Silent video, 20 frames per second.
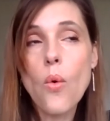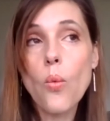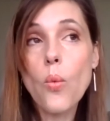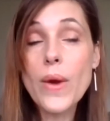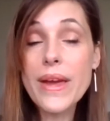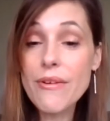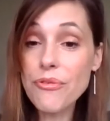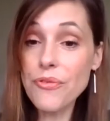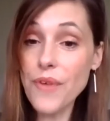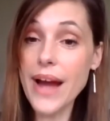
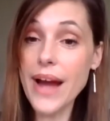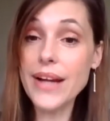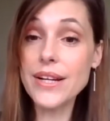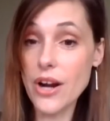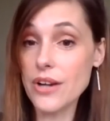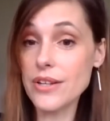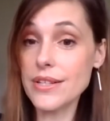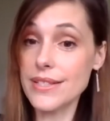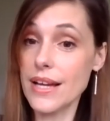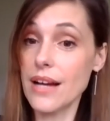we
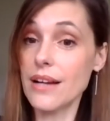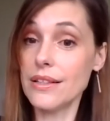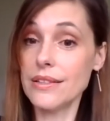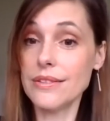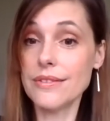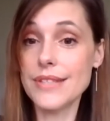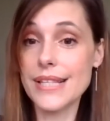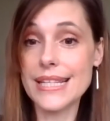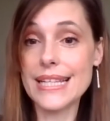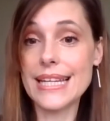find
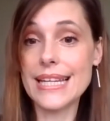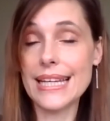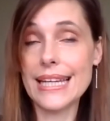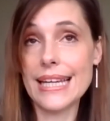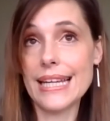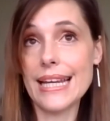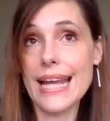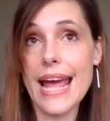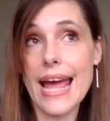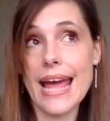ourselves
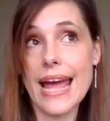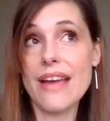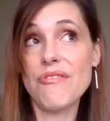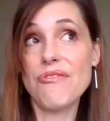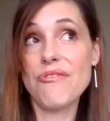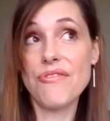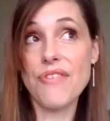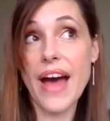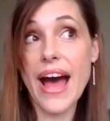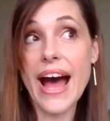in a